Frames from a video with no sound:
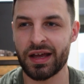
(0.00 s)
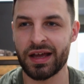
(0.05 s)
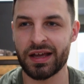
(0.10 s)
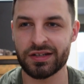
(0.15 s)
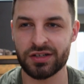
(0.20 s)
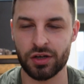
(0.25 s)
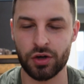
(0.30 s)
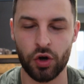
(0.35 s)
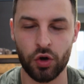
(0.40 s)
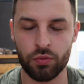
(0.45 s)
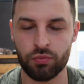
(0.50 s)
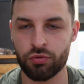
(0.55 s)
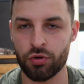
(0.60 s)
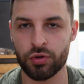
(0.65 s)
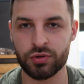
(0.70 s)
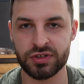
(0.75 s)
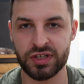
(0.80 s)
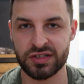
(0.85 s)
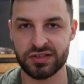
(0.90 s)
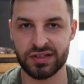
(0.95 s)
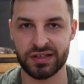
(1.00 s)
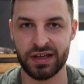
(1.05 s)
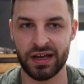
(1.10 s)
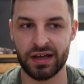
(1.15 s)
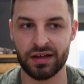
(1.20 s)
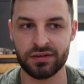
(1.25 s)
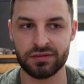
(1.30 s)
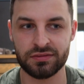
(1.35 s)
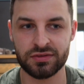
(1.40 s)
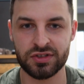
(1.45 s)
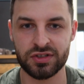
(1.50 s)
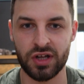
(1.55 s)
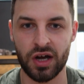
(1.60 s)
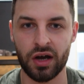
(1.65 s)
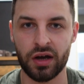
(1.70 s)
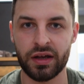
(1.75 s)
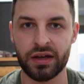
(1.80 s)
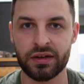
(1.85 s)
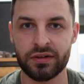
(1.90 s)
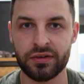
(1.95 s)
it's a long process to get
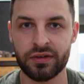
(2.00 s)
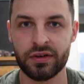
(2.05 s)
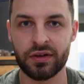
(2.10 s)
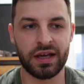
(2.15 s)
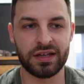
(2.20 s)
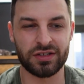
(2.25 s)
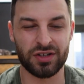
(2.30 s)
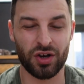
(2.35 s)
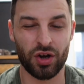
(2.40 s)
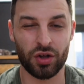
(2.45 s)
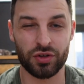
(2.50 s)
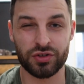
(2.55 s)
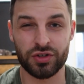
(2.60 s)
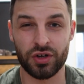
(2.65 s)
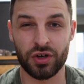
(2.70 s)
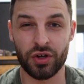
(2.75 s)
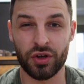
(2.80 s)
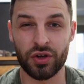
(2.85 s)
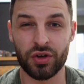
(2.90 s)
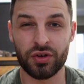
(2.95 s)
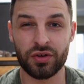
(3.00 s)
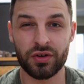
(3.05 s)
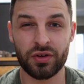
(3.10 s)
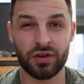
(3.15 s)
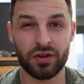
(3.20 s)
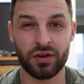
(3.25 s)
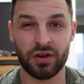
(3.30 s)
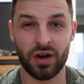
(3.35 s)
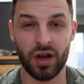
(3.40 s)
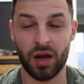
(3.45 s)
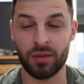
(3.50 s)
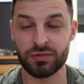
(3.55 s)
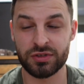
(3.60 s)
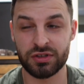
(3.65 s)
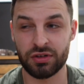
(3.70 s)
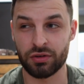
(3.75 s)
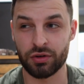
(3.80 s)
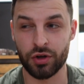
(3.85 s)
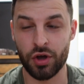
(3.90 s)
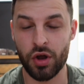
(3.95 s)
started. It's a lot to learn. Like I'm
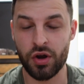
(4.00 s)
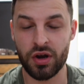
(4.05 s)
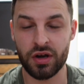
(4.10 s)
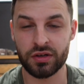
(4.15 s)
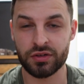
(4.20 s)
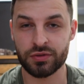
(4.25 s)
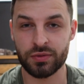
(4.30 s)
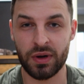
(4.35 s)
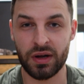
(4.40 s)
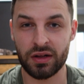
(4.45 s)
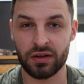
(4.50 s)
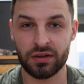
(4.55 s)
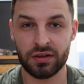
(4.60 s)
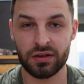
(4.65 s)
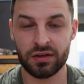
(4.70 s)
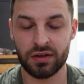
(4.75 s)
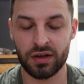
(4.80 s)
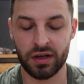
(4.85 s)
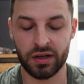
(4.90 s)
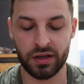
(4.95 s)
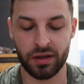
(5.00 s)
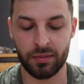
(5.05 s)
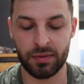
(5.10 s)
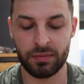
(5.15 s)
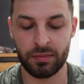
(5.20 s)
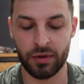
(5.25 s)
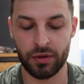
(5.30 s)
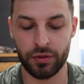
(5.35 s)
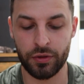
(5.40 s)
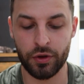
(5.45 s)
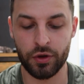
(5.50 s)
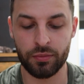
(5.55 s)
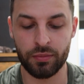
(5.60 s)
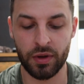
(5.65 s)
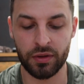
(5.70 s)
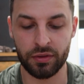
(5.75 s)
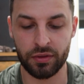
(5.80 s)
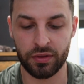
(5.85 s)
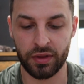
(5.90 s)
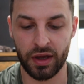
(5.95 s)
still learning as well. Like I'm in my third
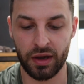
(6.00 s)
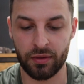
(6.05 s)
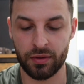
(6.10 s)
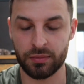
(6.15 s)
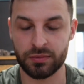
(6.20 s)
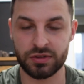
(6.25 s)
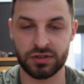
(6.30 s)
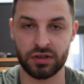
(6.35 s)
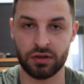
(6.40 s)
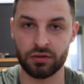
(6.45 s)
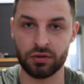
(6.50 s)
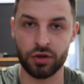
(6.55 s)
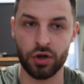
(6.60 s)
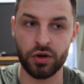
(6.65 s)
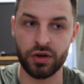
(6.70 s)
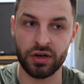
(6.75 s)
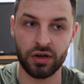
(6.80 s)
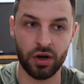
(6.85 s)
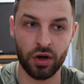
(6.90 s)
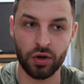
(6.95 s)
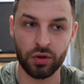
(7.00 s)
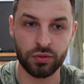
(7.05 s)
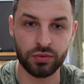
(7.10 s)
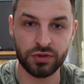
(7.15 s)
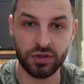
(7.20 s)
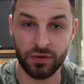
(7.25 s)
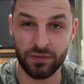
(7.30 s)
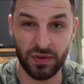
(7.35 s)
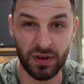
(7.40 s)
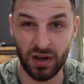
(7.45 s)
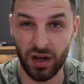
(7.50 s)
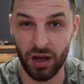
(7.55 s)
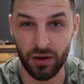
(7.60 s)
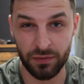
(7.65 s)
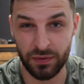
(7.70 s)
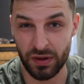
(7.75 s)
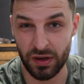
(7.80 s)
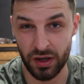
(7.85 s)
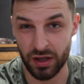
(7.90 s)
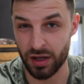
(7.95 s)
month now and I'm still learning loads. I feel like I
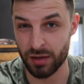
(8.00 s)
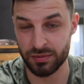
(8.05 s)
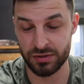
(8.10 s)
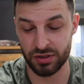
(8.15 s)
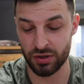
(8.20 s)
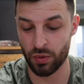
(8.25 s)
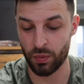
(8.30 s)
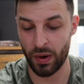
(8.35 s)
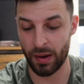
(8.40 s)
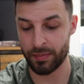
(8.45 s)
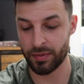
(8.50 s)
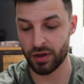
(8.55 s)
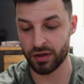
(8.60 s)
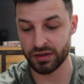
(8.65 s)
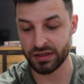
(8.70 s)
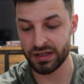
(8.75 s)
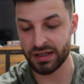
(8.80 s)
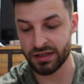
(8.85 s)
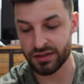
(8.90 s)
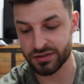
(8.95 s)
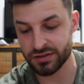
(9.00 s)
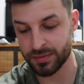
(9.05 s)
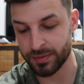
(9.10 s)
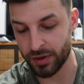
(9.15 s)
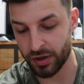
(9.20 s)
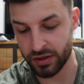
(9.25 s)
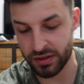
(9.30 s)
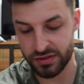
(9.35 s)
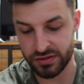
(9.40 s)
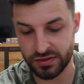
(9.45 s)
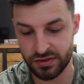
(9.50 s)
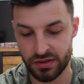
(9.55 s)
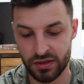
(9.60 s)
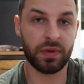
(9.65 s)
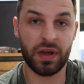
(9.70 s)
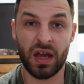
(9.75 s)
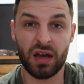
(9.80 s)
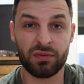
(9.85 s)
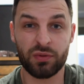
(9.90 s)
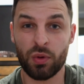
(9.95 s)
feel like I'm still wet behind the ears to be honest.
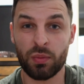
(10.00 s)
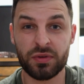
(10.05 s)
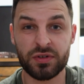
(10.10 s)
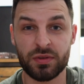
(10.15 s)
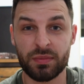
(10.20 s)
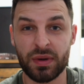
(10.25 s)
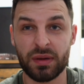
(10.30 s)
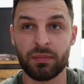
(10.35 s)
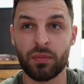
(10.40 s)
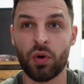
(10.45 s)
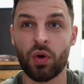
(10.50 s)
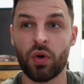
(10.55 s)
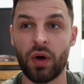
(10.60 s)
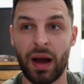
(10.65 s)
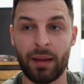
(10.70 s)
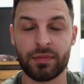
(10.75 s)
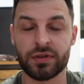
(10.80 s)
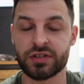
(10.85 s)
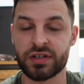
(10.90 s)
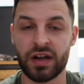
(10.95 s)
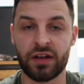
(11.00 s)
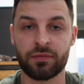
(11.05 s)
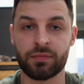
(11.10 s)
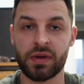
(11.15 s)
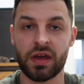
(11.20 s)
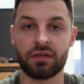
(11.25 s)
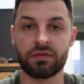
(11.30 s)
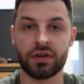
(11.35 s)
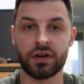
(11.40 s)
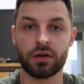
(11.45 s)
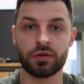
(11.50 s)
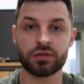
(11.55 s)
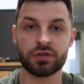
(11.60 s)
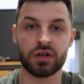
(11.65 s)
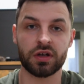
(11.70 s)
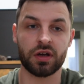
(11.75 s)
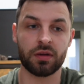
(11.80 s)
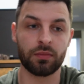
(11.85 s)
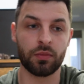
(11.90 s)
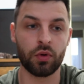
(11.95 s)
But yeah, if you want me to make more Amazon FBA videos,
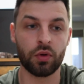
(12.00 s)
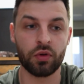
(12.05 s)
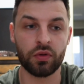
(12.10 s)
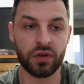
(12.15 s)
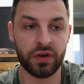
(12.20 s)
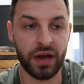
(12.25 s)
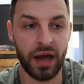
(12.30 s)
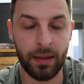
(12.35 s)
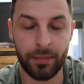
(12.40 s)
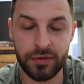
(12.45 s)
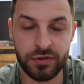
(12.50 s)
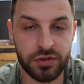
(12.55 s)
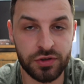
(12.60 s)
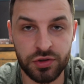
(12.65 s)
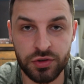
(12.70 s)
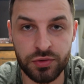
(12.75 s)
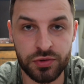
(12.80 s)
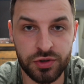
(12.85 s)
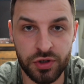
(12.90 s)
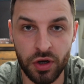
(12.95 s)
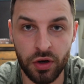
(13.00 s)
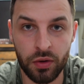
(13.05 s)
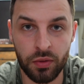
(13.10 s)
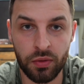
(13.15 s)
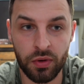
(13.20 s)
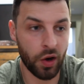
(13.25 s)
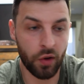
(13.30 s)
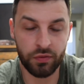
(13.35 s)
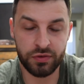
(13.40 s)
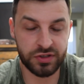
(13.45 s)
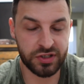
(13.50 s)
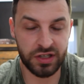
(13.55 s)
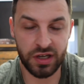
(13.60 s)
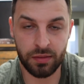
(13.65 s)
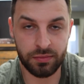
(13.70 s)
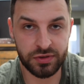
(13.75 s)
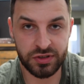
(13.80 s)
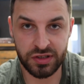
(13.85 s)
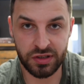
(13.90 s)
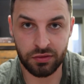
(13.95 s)
like I'm more than happy to do so. Obviously,
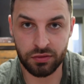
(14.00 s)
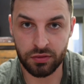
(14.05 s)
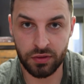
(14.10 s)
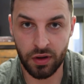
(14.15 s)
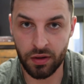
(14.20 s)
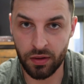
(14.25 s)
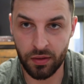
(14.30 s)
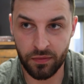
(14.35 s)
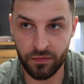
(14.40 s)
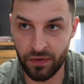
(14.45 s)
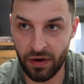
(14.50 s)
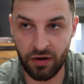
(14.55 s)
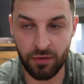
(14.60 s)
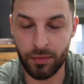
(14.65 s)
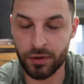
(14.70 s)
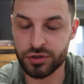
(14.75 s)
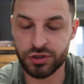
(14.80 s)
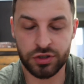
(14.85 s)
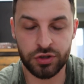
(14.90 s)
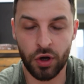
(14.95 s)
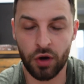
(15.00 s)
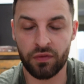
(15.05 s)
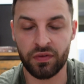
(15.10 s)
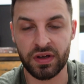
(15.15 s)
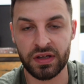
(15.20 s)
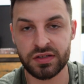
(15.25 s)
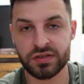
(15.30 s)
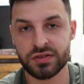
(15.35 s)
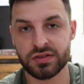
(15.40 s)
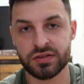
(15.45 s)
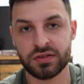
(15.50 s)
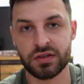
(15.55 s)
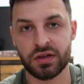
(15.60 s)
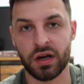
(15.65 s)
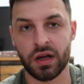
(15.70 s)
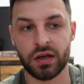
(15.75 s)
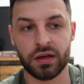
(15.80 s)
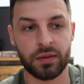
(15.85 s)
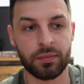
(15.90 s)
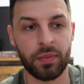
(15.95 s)
I'm still very much a novice.
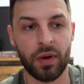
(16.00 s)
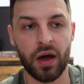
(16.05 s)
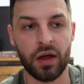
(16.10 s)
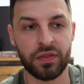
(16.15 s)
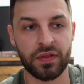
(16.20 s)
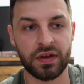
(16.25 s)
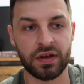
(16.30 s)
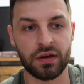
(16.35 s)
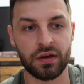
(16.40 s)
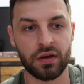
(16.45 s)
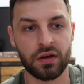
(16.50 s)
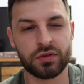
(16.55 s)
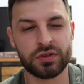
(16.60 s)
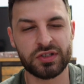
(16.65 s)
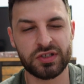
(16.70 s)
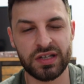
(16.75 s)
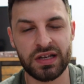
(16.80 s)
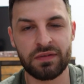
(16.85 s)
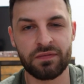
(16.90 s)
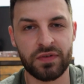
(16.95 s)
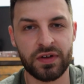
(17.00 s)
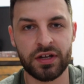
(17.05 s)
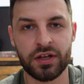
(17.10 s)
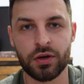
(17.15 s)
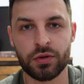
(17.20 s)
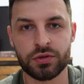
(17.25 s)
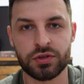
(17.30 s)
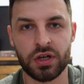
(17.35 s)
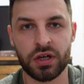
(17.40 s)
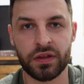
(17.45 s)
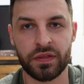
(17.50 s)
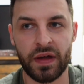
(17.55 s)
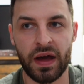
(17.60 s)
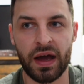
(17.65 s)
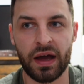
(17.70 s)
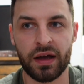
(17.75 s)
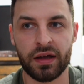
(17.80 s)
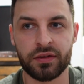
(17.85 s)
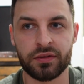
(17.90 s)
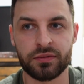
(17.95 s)
Like, but I think seeing videos like
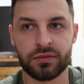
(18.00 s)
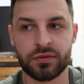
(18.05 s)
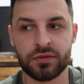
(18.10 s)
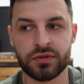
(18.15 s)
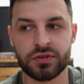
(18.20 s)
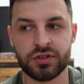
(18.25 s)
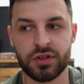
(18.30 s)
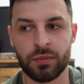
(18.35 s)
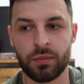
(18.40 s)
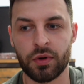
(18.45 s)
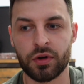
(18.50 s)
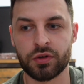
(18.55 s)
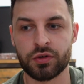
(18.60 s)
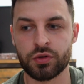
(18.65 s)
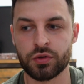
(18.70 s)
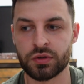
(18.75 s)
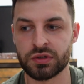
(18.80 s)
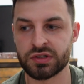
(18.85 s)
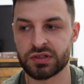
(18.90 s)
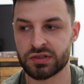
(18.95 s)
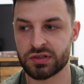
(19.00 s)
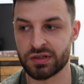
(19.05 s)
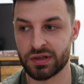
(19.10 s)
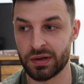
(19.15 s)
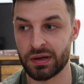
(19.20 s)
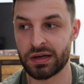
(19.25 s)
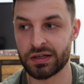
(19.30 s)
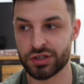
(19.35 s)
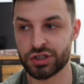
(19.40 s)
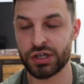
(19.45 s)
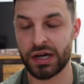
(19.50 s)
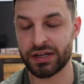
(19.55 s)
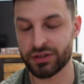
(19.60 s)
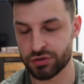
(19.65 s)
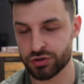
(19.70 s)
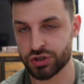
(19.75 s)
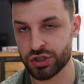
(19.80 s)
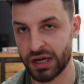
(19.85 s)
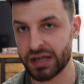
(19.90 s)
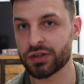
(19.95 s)
that and someone who is
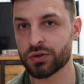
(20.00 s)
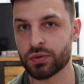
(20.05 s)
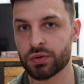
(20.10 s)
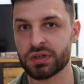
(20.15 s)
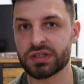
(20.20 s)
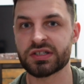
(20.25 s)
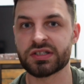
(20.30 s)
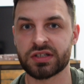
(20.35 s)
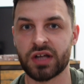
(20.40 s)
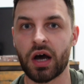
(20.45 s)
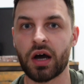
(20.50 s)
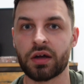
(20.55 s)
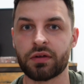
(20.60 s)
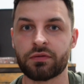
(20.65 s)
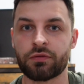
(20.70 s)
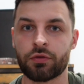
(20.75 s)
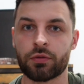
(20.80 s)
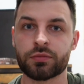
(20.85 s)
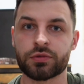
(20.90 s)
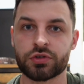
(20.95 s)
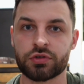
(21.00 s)
gen genuinely starting from